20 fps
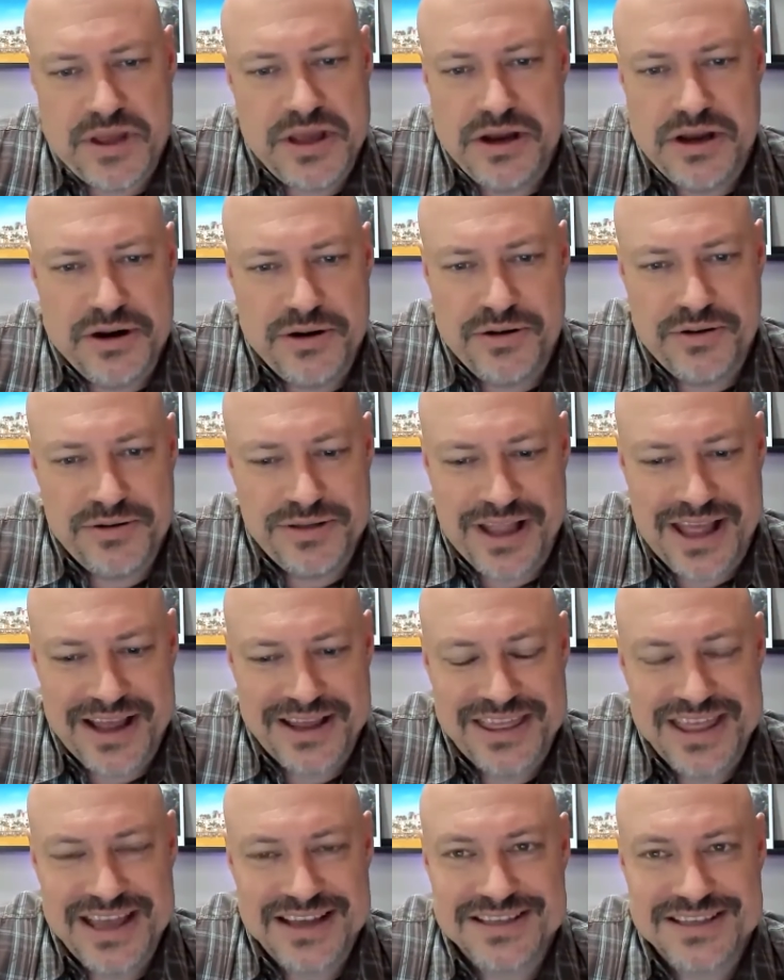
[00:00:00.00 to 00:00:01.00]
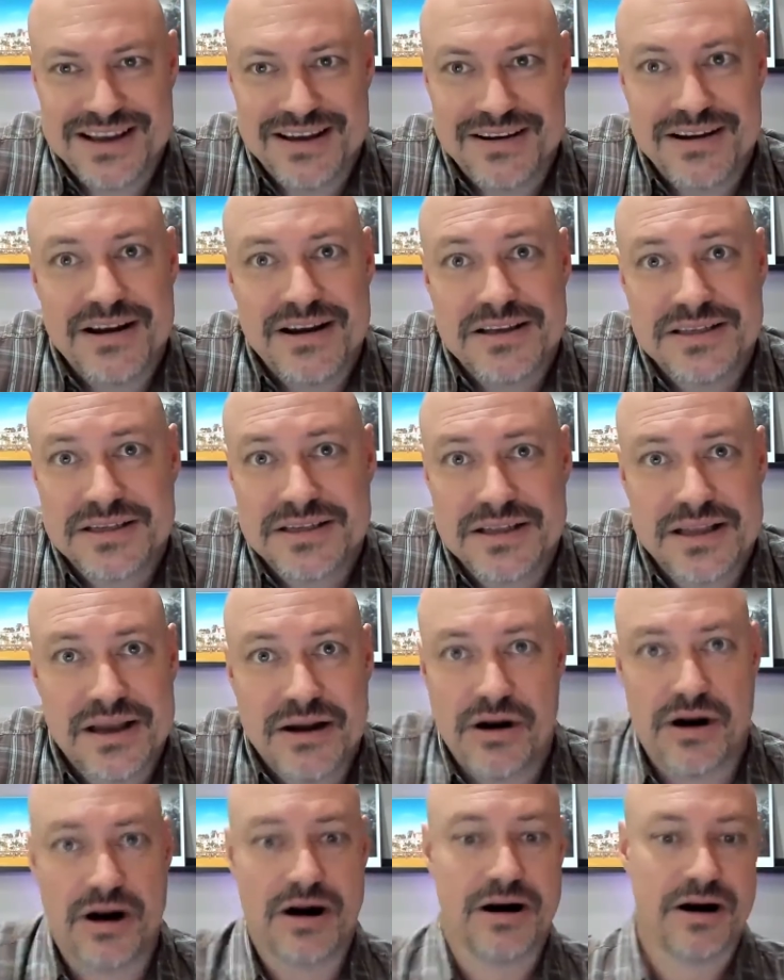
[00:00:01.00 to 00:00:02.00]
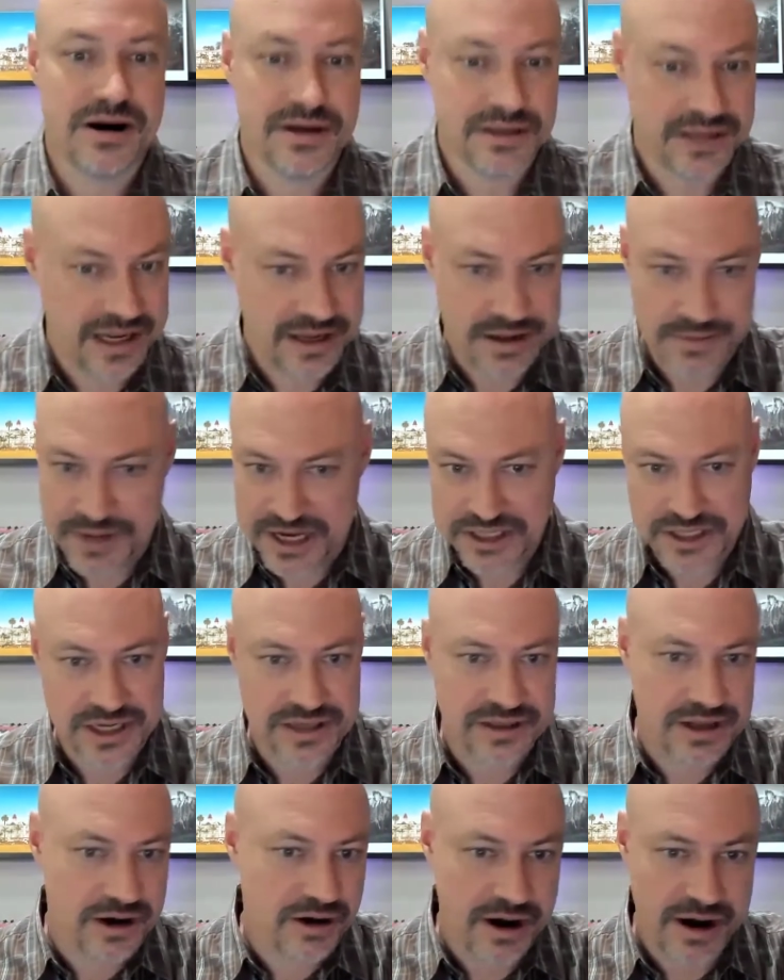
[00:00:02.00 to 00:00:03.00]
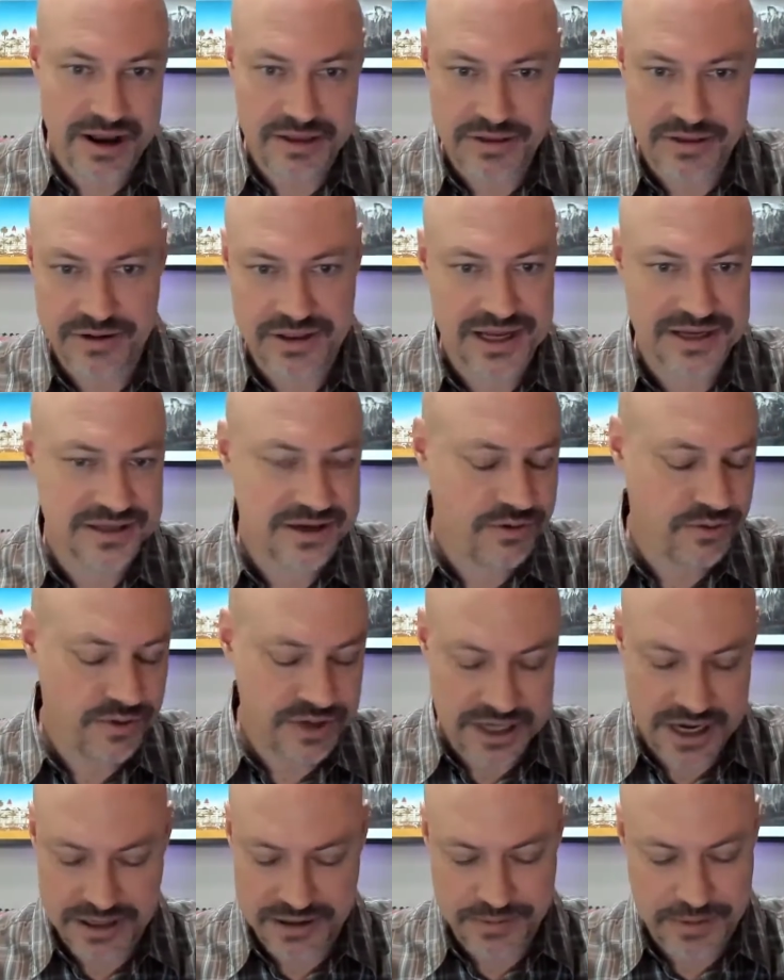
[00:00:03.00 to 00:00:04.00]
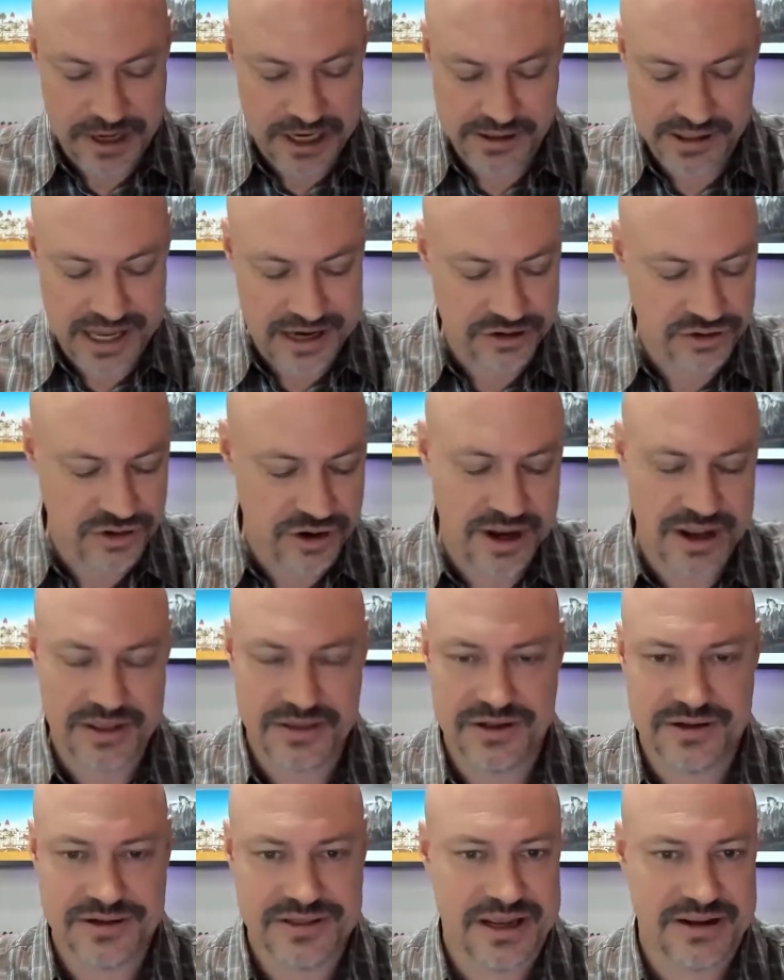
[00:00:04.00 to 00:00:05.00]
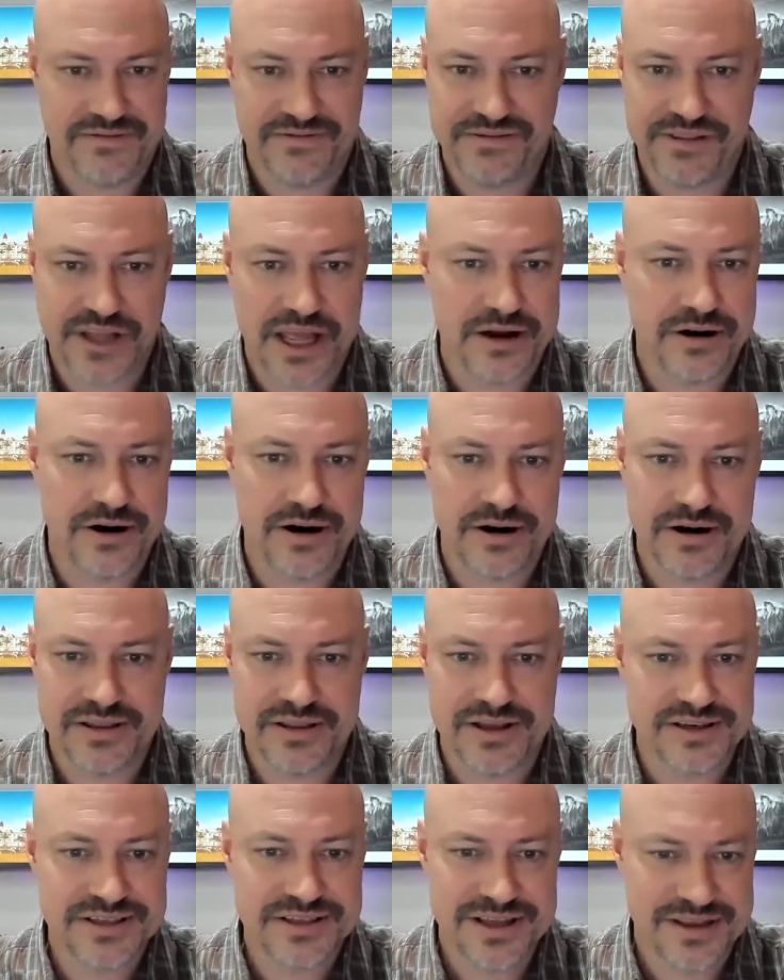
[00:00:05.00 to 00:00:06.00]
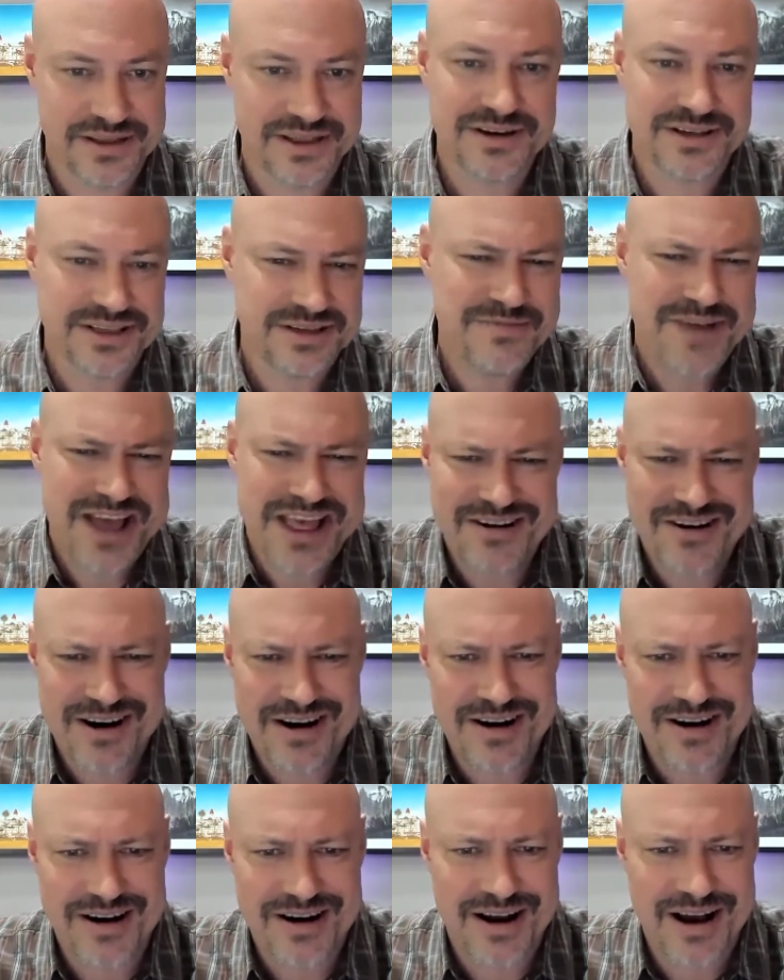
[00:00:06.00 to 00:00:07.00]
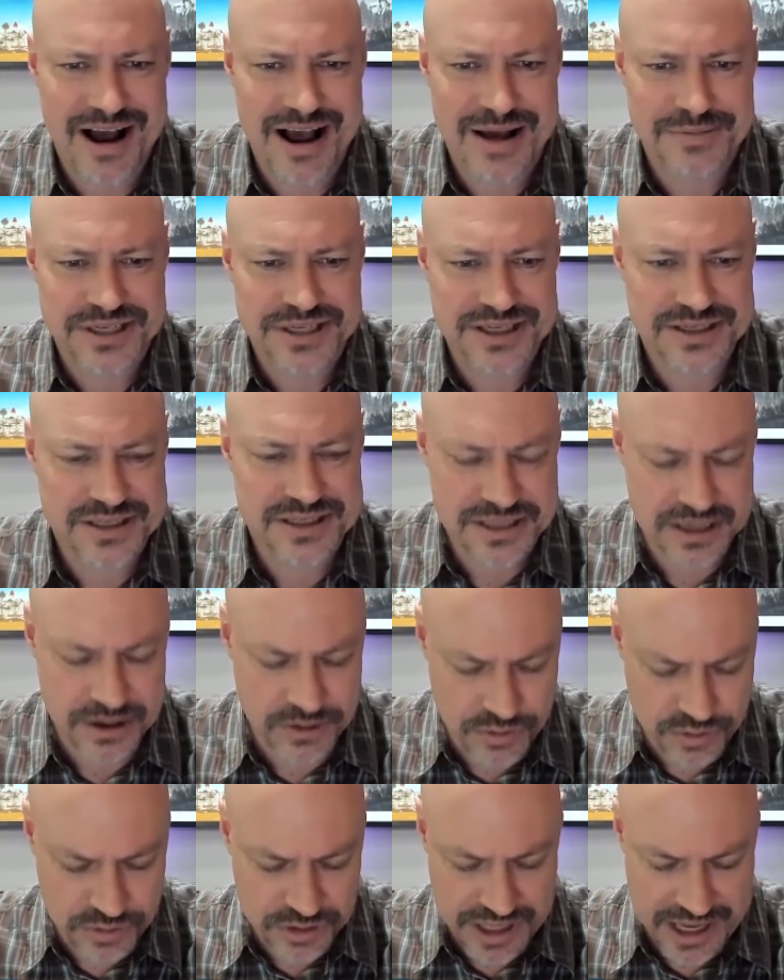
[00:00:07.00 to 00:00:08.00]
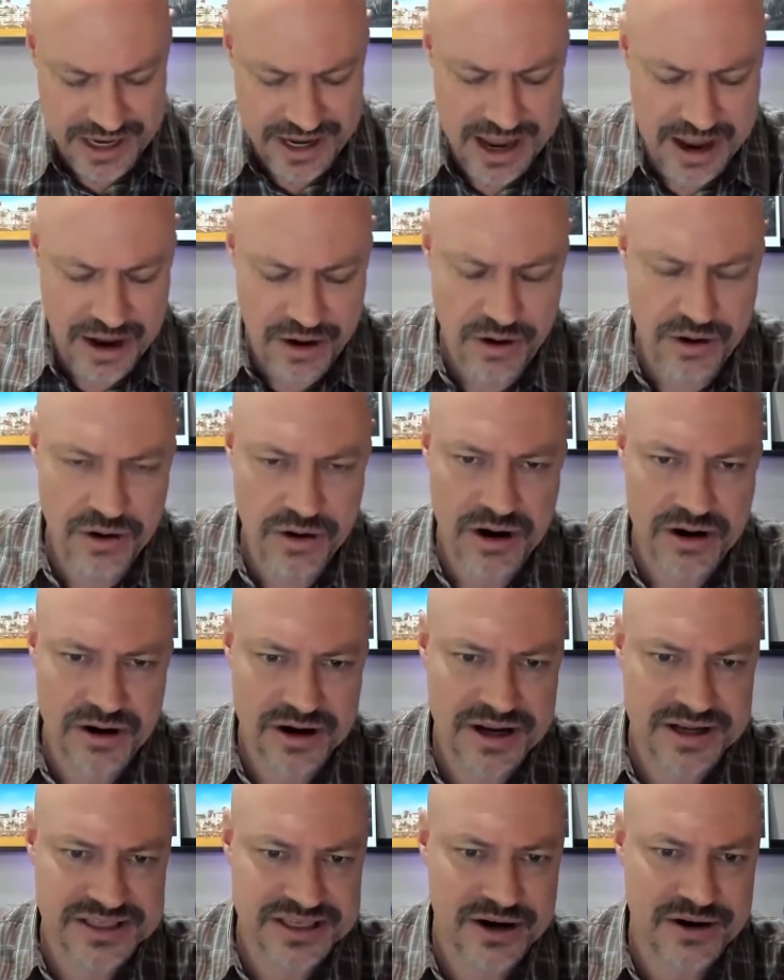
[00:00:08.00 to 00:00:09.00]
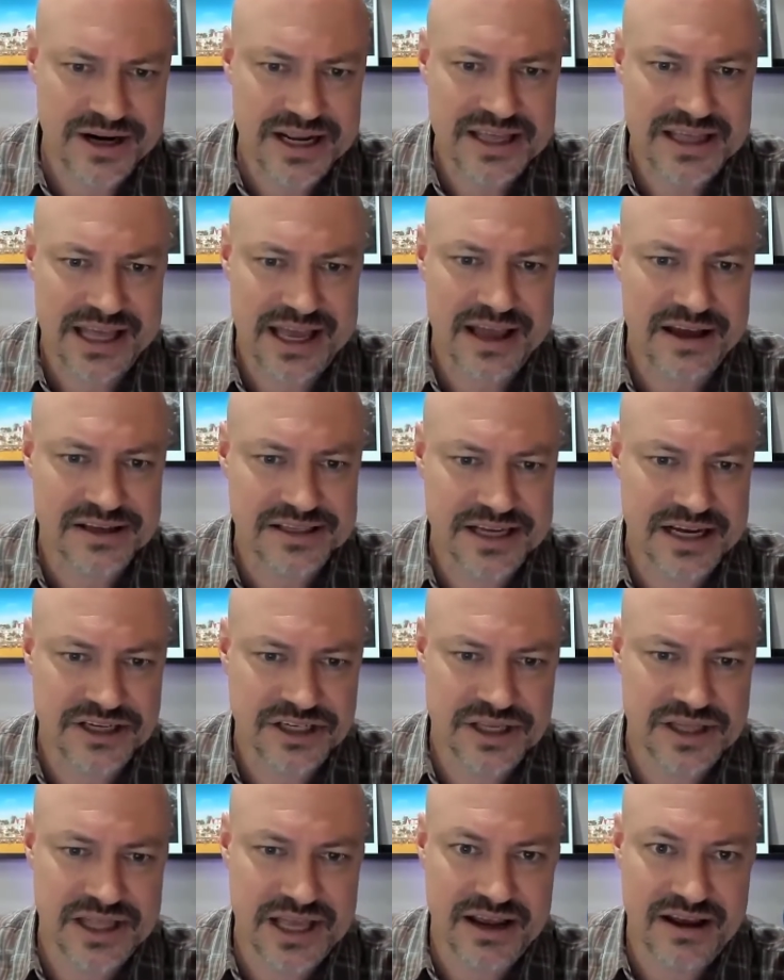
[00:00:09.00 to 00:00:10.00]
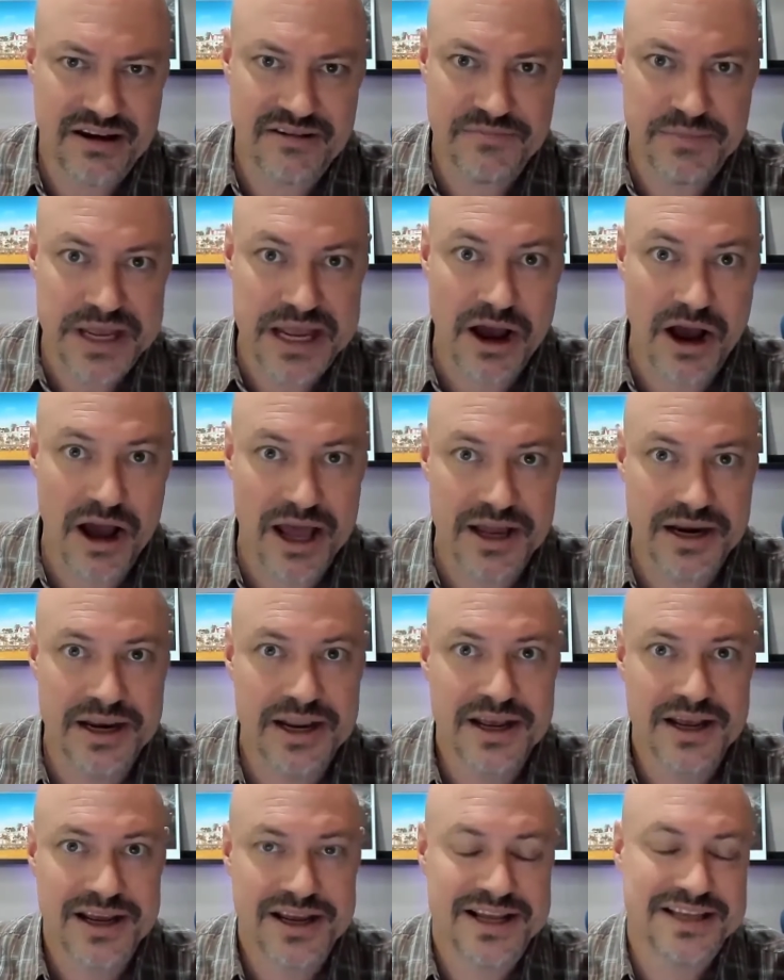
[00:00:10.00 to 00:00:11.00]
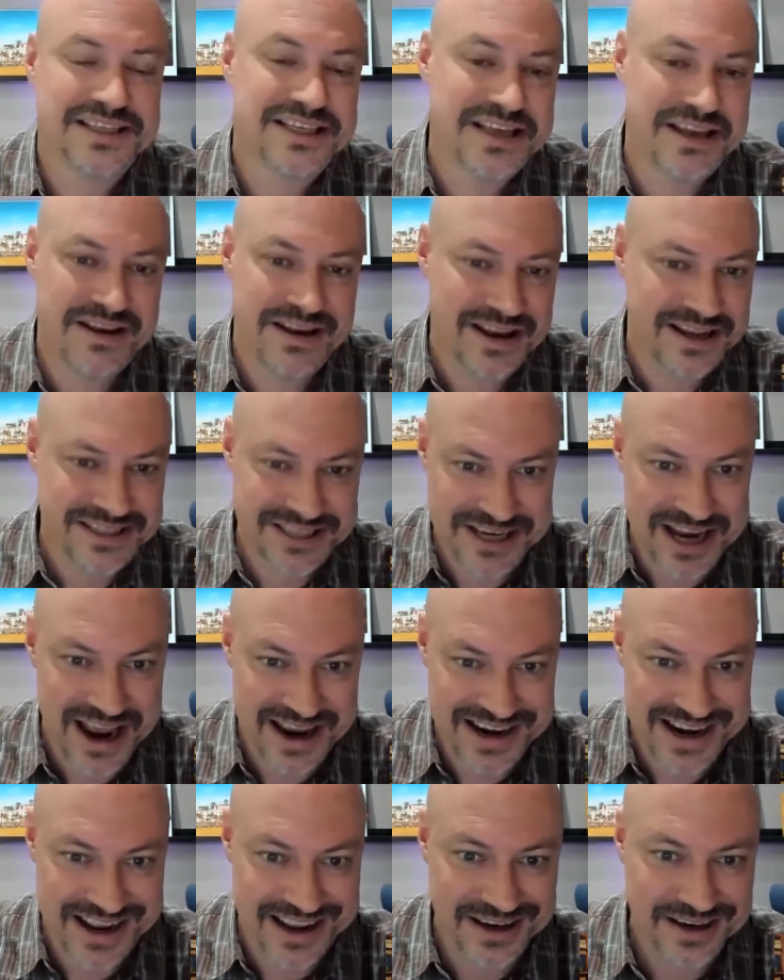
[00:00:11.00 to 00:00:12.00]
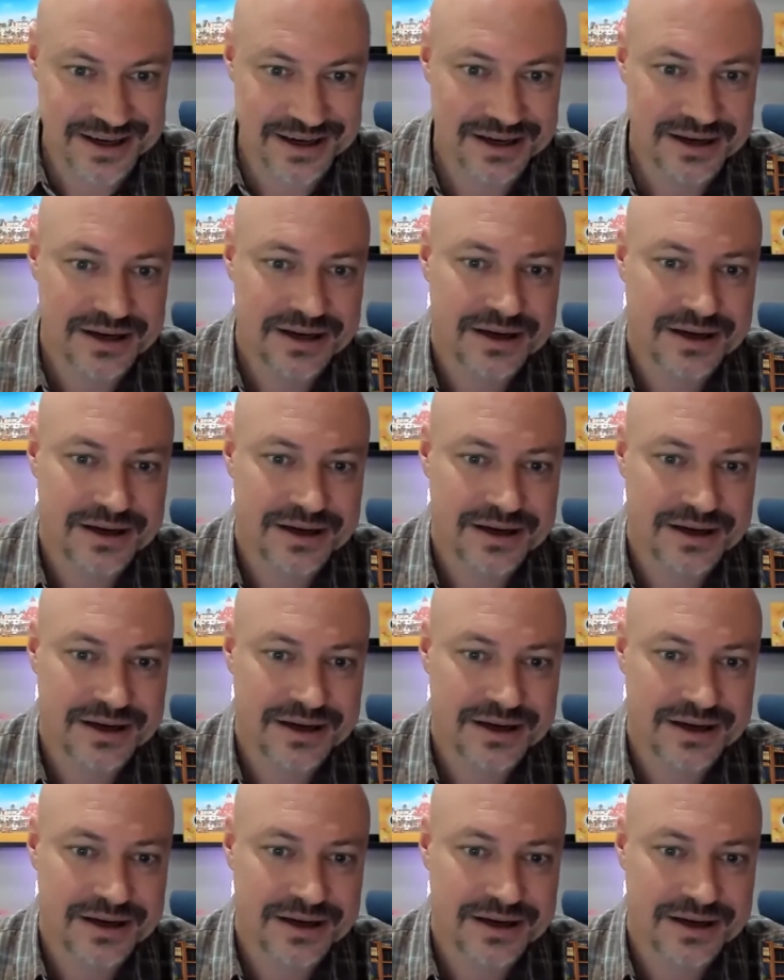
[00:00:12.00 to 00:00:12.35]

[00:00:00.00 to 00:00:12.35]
like things that, because there are, like you mentioned, there are other things that we talked about, Electron, there's like Flutter, there's some other options. So like, how is there anything else I should think of beyond it's .NET?